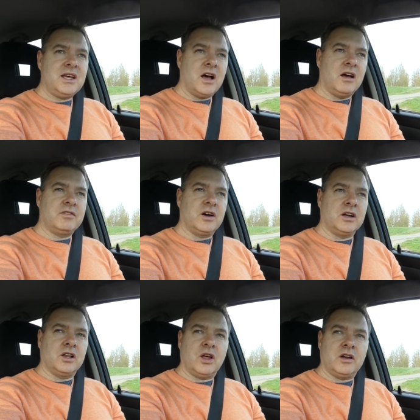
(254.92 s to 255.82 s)
I've
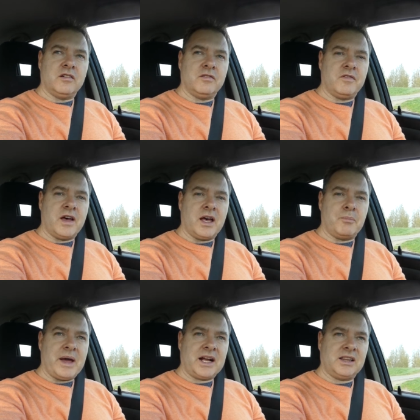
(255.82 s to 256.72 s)
got a lot of
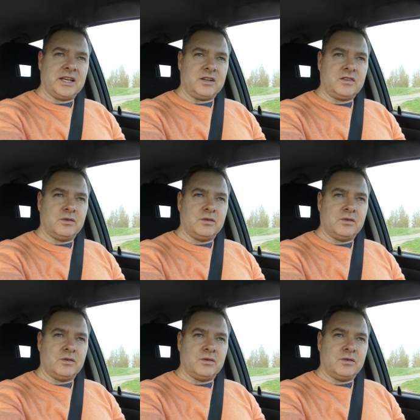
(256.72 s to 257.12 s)
backlit